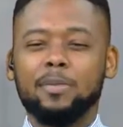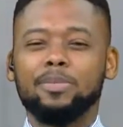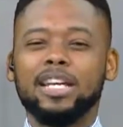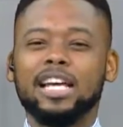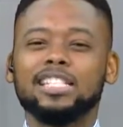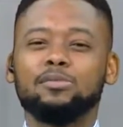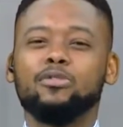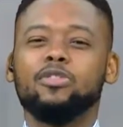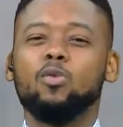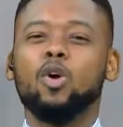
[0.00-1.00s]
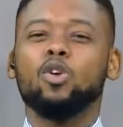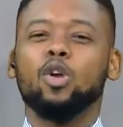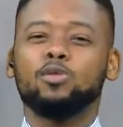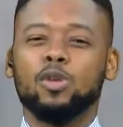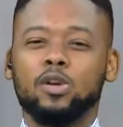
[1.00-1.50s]
Players, they move from one
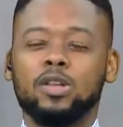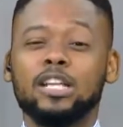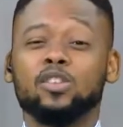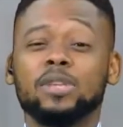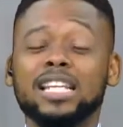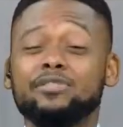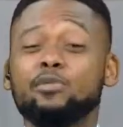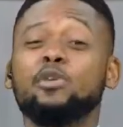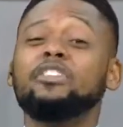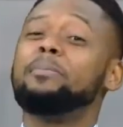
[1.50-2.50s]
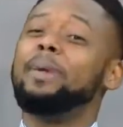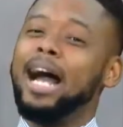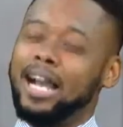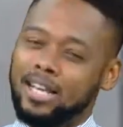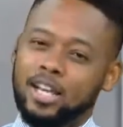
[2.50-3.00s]
club to another, and sometimes even moving
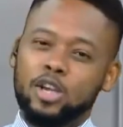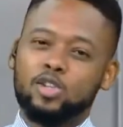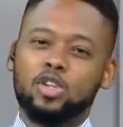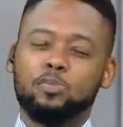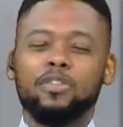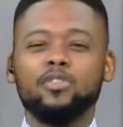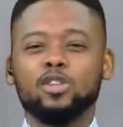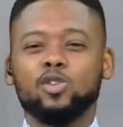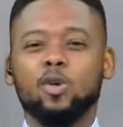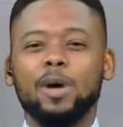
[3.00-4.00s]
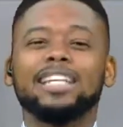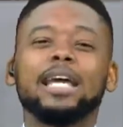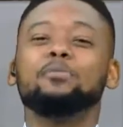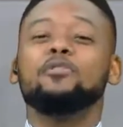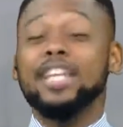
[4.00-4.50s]
back to the previous club, and
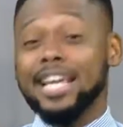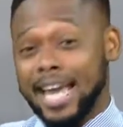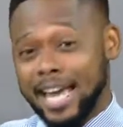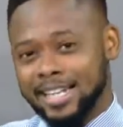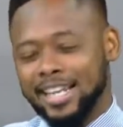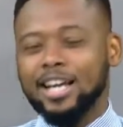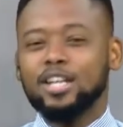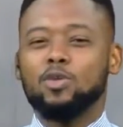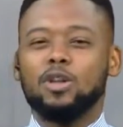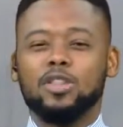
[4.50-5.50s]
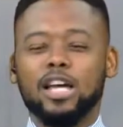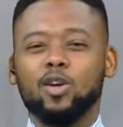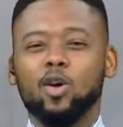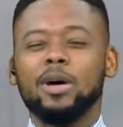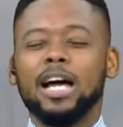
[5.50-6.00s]
they're moving again to another
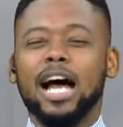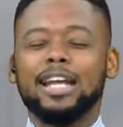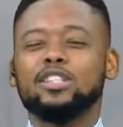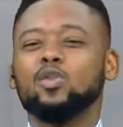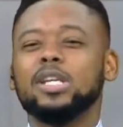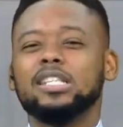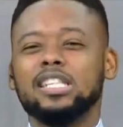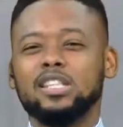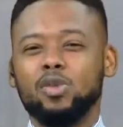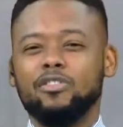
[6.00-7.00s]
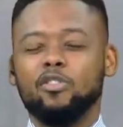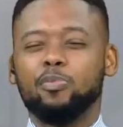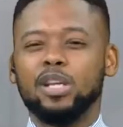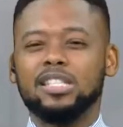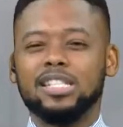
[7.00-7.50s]
club. And that's how they see the wave of
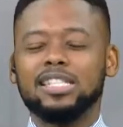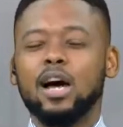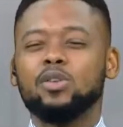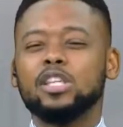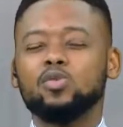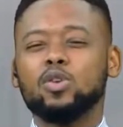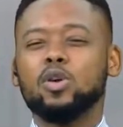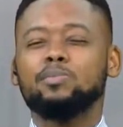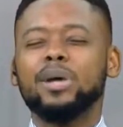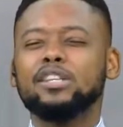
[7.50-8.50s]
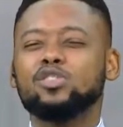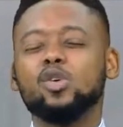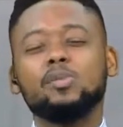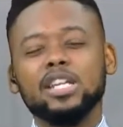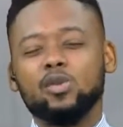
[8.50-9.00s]
politics. Now, this one don't beg so
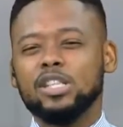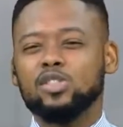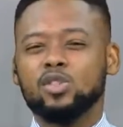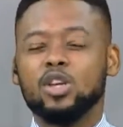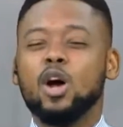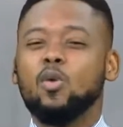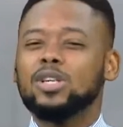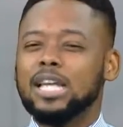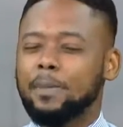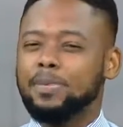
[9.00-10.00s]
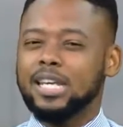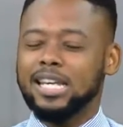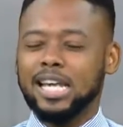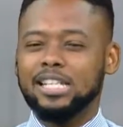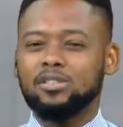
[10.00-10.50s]
many questions. What's happening
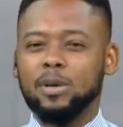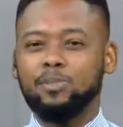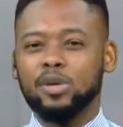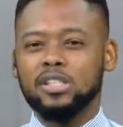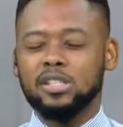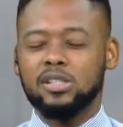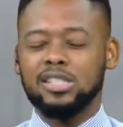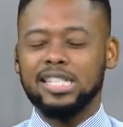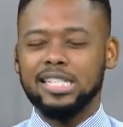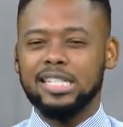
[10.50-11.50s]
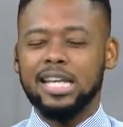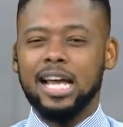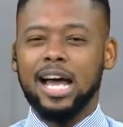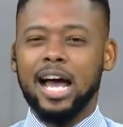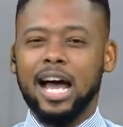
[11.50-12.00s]
in Nigerian political scene?
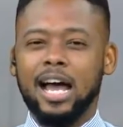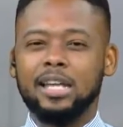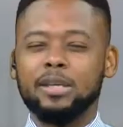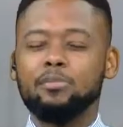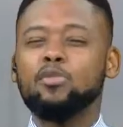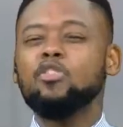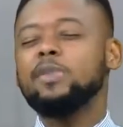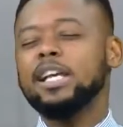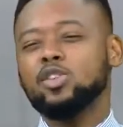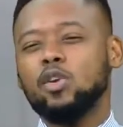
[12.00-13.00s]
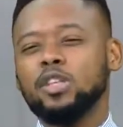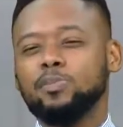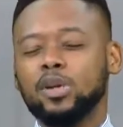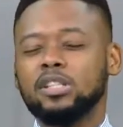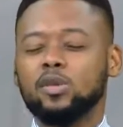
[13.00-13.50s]
The movement of the
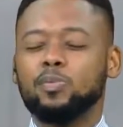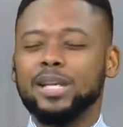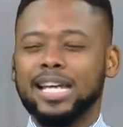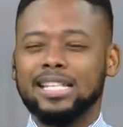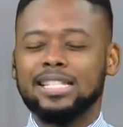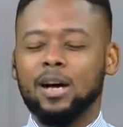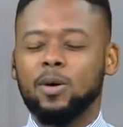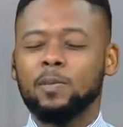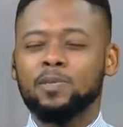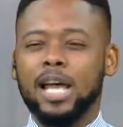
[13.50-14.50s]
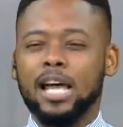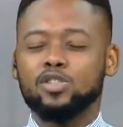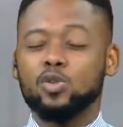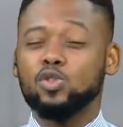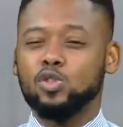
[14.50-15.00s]
political players now,
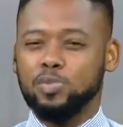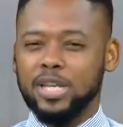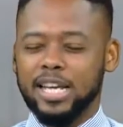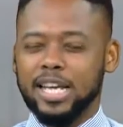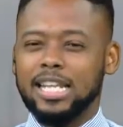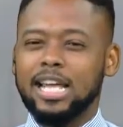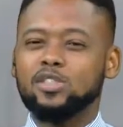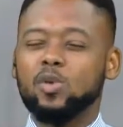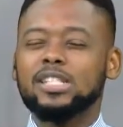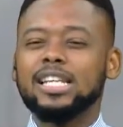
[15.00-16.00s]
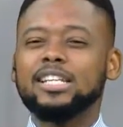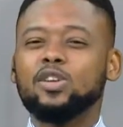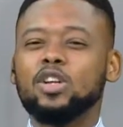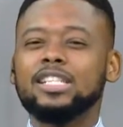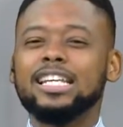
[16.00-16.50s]
so to speak. Now, this one says that it's
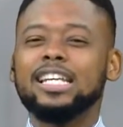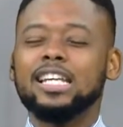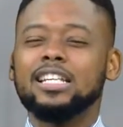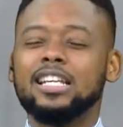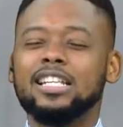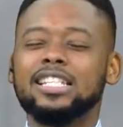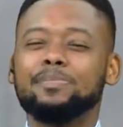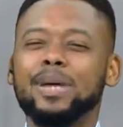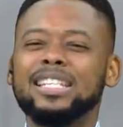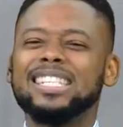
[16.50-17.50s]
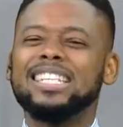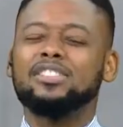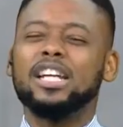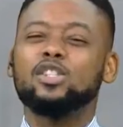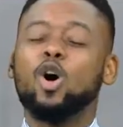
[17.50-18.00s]
going in the best
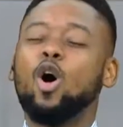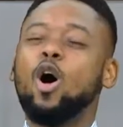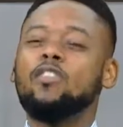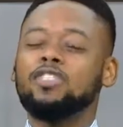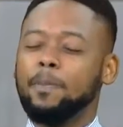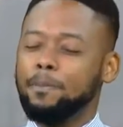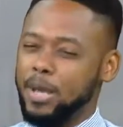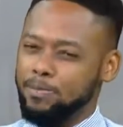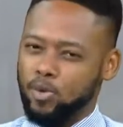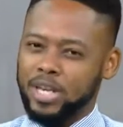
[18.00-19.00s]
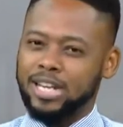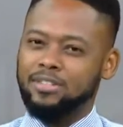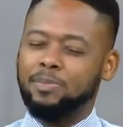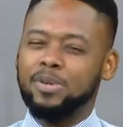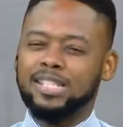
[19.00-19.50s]
interest of the people, whether they
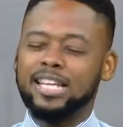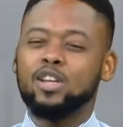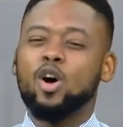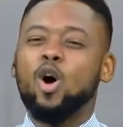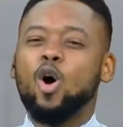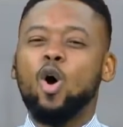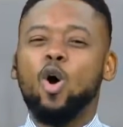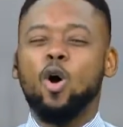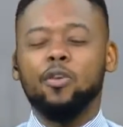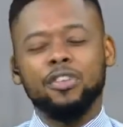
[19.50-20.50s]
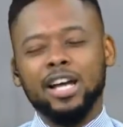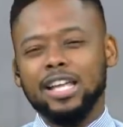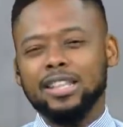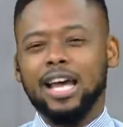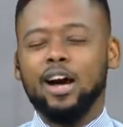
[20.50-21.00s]
represent or of
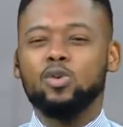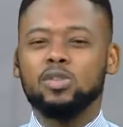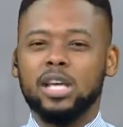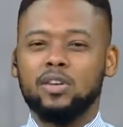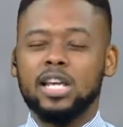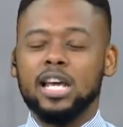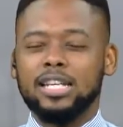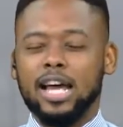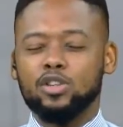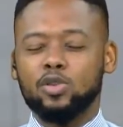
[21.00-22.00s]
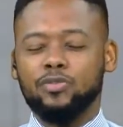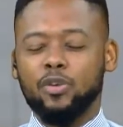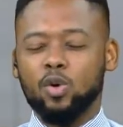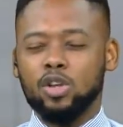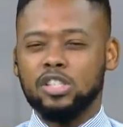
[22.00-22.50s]
their own selves. Now, to
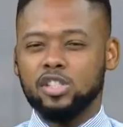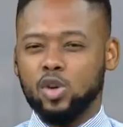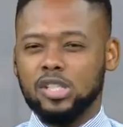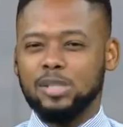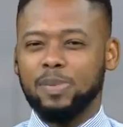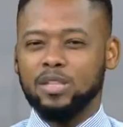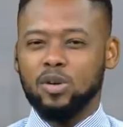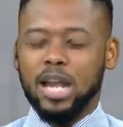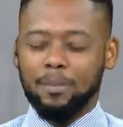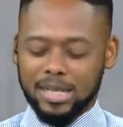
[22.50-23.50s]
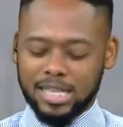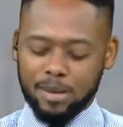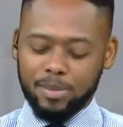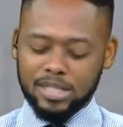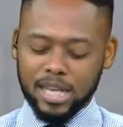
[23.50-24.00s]
follow us discuss this particular matter
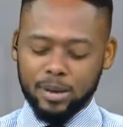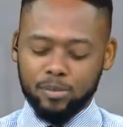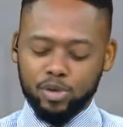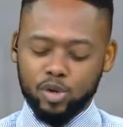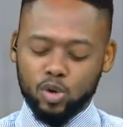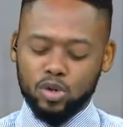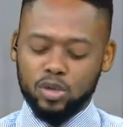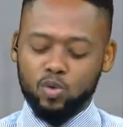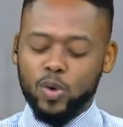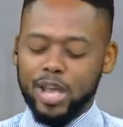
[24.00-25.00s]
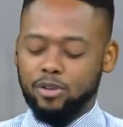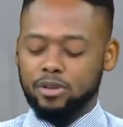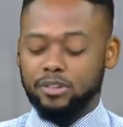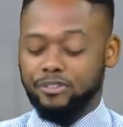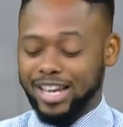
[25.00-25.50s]
about, the wave of
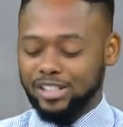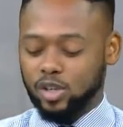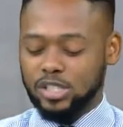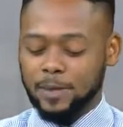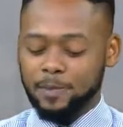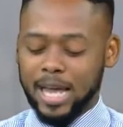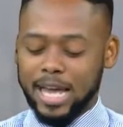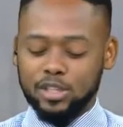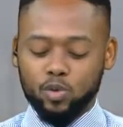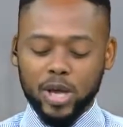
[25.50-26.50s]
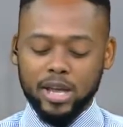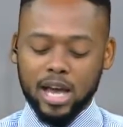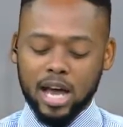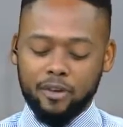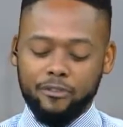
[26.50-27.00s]
defections and the way
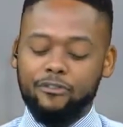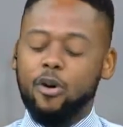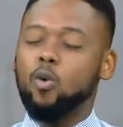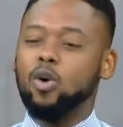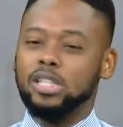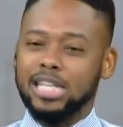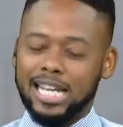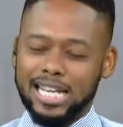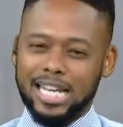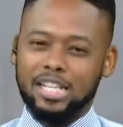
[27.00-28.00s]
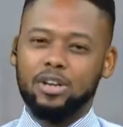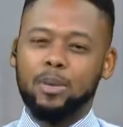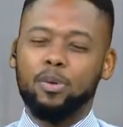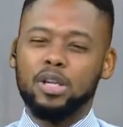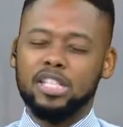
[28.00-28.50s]
forward in Nigerian
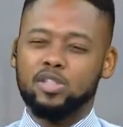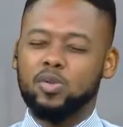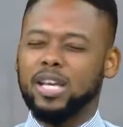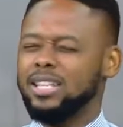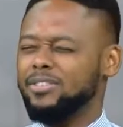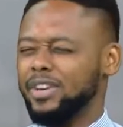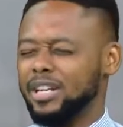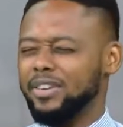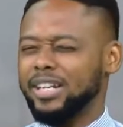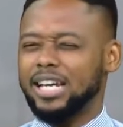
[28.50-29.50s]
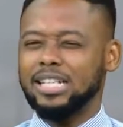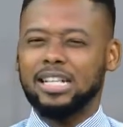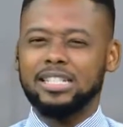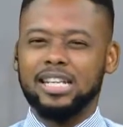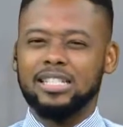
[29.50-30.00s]
politics, we get a very, very casual
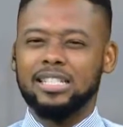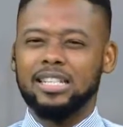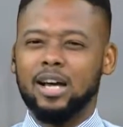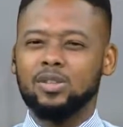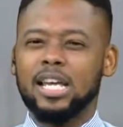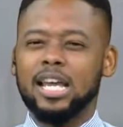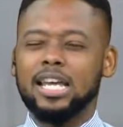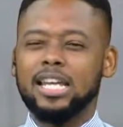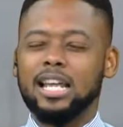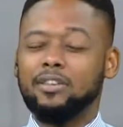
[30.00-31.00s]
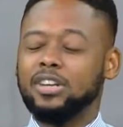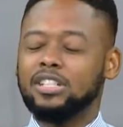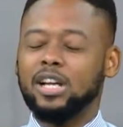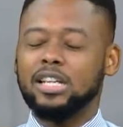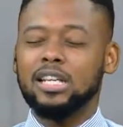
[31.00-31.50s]
guest in the house, in a
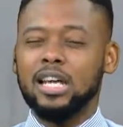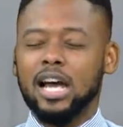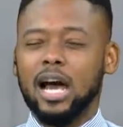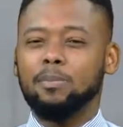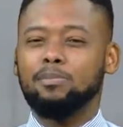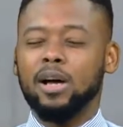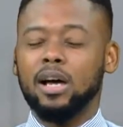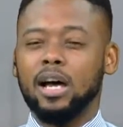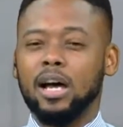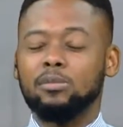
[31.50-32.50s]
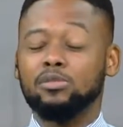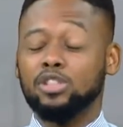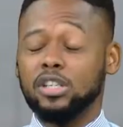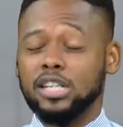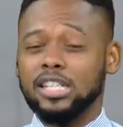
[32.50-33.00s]
veteran
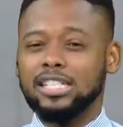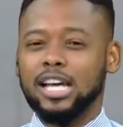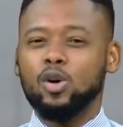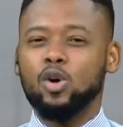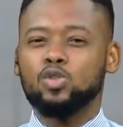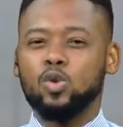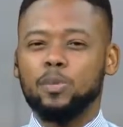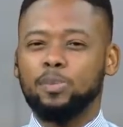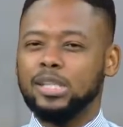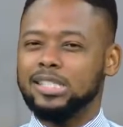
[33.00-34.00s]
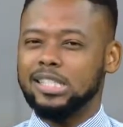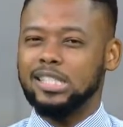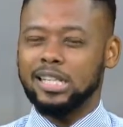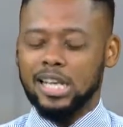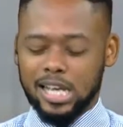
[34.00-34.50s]
journalist and also a
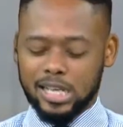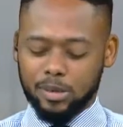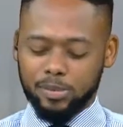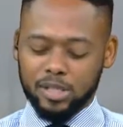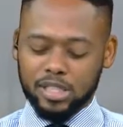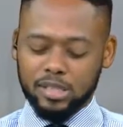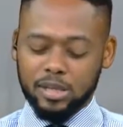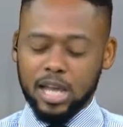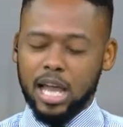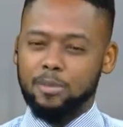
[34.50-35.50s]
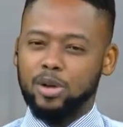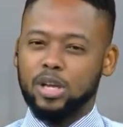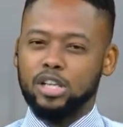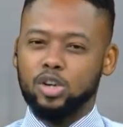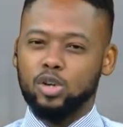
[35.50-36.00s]
politician in the building. Make
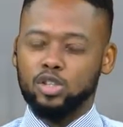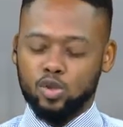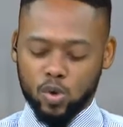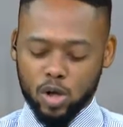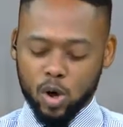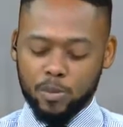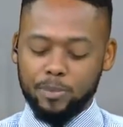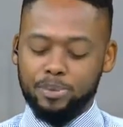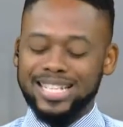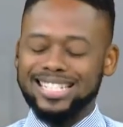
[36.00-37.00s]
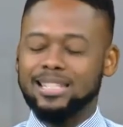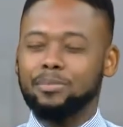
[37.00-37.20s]
una join us to welcome Prince